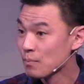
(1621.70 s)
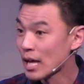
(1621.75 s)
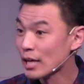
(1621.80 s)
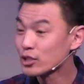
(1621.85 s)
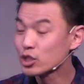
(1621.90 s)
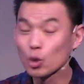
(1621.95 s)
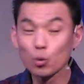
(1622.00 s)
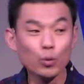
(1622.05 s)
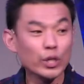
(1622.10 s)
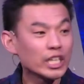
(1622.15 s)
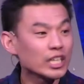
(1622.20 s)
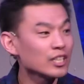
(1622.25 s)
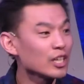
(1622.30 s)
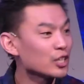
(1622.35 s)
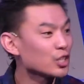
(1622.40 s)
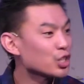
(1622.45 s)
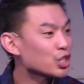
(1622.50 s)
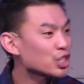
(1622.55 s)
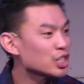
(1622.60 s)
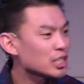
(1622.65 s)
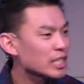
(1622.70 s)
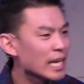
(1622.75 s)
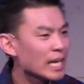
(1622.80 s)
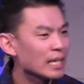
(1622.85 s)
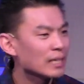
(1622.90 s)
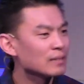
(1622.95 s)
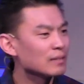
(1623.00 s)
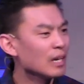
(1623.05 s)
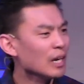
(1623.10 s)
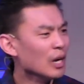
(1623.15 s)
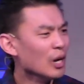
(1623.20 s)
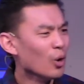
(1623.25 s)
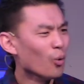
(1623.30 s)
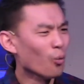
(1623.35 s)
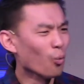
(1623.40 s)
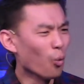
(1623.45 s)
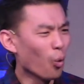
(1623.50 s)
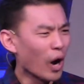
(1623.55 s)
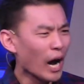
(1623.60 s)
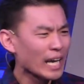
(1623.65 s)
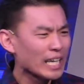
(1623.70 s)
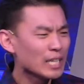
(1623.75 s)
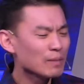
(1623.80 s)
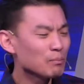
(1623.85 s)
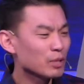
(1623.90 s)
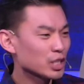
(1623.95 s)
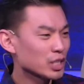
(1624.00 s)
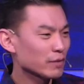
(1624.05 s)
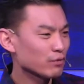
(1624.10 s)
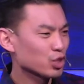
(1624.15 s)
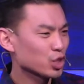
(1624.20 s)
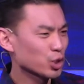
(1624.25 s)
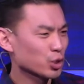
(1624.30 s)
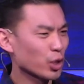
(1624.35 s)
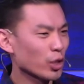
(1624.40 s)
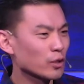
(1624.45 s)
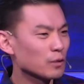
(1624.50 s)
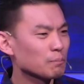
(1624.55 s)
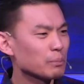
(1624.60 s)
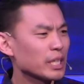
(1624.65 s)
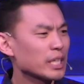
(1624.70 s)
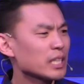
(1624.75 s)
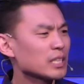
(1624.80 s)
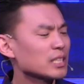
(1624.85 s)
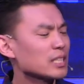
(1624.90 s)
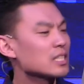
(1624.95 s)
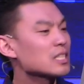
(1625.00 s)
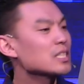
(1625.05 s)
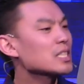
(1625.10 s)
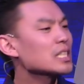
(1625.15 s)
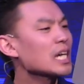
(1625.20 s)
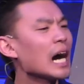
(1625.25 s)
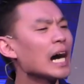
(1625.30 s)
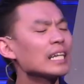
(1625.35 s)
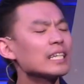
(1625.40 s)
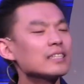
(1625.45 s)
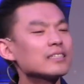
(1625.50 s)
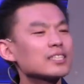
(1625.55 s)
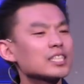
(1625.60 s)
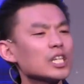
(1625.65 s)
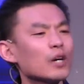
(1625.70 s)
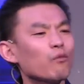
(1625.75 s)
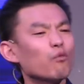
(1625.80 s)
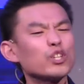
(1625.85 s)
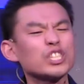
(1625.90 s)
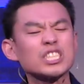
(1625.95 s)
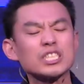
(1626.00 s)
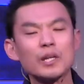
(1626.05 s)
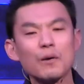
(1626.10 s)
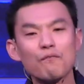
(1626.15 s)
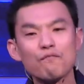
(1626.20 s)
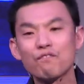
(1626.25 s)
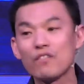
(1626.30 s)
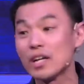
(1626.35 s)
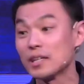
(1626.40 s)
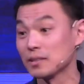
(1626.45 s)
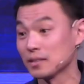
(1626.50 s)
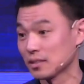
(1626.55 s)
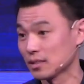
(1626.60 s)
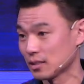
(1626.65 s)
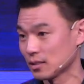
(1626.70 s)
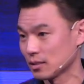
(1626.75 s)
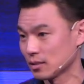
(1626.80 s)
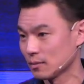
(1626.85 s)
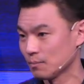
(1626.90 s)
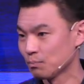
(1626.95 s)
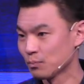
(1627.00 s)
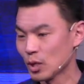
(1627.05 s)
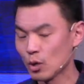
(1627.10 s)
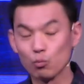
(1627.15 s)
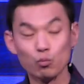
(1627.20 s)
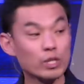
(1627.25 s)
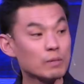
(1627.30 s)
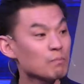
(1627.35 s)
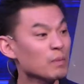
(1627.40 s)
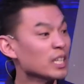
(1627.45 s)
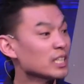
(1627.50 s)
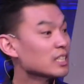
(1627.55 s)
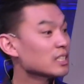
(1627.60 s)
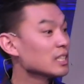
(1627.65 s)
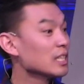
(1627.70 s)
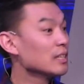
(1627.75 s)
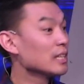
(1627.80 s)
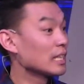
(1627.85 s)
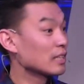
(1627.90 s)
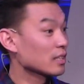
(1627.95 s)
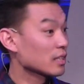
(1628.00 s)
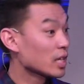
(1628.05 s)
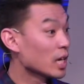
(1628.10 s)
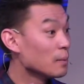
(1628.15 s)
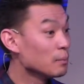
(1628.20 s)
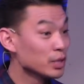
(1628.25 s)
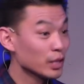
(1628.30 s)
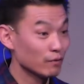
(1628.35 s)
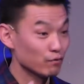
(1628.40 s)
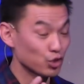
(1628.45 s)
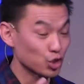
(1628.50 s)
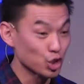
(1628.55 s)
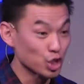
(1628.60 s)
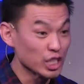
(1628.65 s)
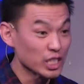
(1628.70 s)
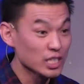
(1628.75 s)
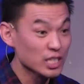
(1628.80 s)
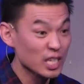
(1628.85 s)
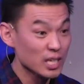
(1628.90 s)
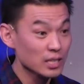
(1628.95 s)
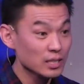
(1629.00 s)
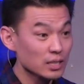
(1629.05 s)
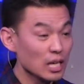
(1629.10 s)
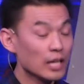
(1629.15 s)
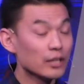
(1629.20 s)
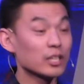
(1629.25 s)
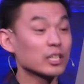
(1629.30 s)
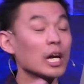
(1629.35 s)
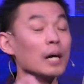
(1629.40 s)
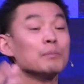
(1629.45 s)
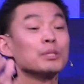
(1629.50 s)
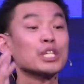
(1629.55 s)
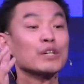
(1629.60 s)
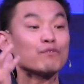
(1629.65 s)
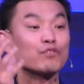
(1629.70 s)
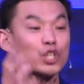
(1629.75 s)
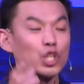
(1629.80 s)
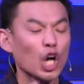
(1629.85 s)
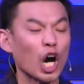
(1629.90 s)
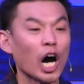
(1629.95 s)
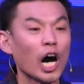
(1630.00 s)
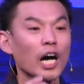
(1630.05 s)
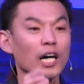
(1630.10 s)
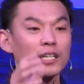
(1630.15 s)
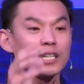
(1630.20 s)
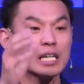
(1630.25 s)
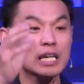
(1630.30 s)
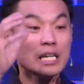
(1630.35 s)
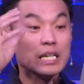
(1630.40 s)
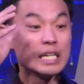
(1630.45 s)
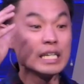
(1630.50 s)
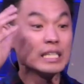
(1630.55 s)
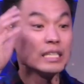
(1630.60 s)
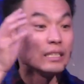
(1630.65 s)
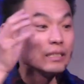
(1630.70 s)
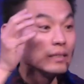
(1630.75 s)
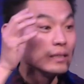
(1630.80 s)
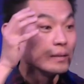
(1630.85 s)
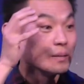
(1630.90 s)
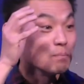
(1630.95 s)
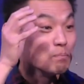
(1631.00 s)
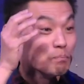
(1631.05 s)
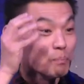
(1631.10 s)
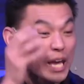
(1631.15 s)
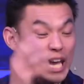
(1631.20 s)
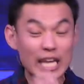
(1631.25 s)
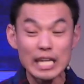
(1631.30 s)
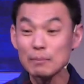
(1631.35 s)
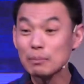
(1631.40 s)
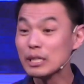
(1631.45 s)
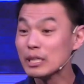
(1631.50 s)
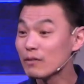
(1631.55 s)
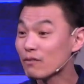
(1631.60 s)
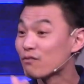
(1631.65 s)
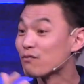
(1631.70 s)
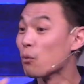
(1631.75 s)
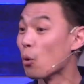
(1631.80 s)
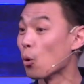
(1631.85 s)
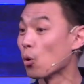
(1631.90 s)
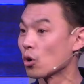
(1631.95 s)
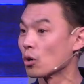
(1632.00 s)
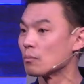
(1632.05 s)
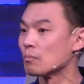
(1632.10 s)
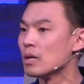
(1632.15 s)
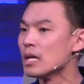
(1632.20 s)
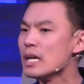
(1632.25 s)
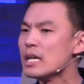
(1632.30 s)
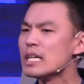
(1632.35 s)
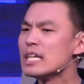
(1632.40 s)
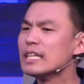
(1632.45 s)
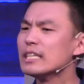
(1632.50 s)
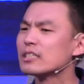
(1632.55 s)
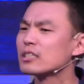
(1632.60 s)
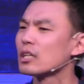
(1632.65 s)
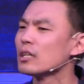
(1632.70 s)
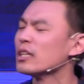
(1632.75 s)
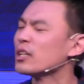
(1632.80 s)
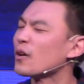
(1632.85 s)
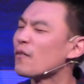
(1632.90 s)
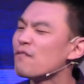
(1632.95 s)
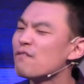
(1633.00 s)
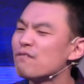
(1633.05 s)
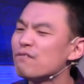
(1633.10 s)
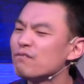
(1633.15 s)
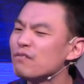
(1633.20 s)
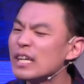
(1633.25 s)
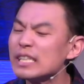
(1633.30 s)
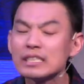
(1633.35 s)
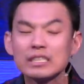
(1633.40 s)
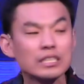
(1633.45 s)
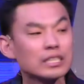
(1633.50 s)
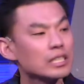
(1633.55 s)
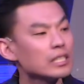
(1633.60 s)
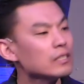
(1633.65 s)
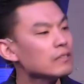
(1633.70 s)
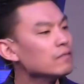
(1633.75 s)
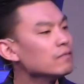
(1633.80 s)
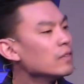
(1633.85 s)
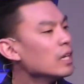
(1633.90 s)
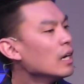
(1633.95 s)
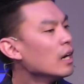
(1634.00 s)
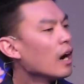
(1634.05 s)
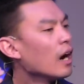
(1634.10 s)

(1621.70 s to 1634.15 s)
And so we can understand why he must have struggled, because the sign itself was an offense. We must see that the coming of Jesus, the coming of God in baby form is an offensive,